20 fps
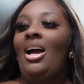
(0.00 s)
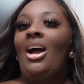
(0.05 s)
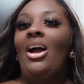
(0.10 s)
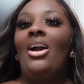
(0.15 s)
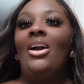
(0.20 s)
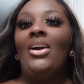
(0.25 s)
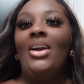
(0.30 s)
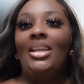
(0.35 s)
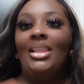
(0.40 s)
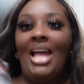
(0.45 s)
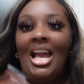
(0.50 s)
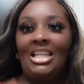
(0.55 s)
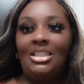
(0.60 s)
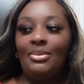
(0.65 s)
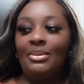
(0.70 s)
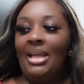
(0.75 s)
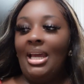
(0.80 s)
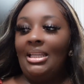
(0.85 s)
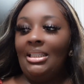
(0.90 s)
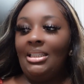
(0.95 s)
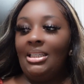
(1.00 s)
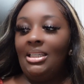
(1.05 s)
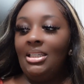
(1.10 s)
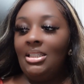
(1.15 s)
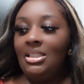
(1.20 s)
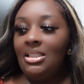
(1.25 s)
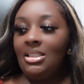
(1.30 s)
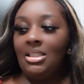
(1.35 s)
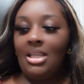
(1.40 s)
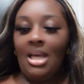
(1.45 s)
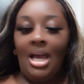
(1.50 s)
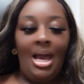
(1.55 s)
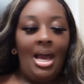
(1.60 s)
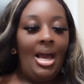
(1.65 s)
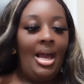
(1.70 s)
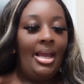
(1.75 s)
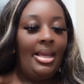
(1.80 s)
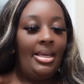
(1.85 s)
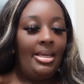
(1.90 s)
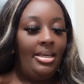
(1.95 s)
All right, last but not least,
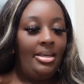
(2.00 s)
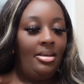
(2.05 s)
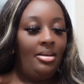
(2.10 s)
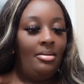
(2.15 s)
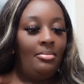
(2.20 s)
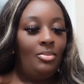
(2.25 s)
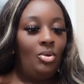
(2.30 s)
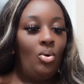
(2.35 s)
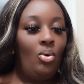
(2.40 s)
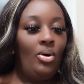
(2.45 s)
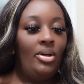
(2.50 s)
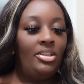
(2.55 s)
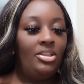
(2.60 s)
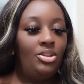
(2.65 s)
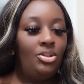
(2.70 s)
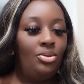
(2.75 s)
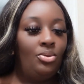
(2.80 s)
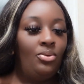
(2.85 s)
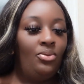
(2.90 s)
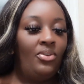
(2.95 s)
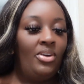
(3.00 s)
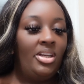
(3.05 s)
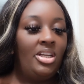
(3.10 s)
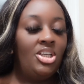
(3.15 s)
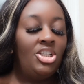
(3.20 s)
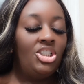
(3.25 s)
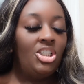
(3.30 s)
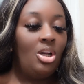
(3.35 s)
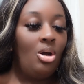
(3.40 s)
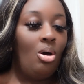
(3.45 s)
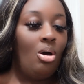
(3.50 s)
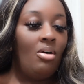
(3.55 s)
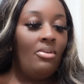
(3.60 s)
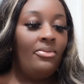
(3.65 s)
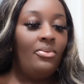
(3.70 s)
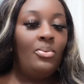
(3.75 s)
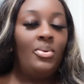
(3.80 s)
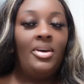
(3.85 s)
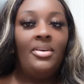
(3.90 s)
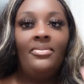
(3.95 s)
I am going to finish it
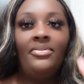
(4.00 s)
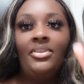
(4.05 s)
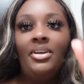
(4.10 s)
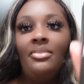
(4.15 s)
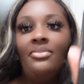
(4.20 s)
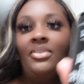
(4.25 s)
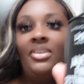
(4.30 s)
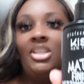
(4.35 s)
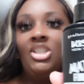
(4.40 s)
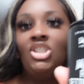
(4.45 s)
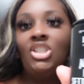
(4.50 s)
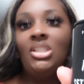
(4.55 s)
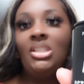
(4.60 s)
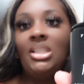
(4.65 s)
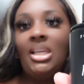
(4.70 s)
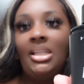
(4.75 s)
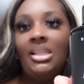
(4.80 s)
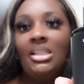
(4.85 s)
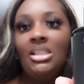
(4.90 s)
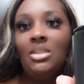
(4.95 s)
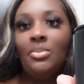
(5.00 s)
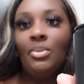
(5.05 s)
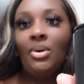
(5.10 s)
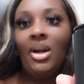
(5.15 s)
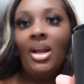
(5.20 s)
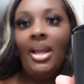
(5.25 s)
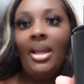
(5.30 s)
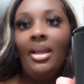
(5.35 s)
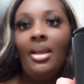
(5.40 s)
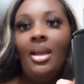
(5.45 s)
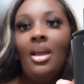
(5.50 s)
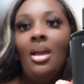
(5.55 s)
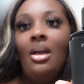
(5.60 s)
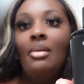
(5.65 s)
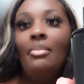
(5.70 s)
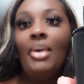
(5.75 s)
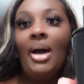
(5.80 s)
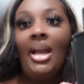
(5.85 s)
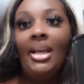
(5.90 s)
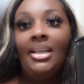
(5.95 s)
off with the Finishing Setting Spray
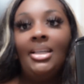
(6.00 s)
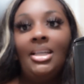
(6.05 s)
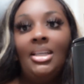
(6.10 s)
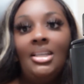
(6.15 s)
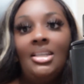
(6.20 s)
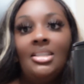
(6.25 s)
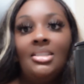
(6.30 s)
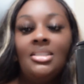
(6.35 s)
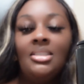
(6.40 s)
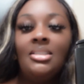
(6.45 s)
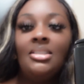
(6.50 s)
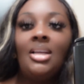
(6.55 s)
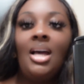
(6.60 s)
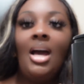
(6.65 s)
by Kiss.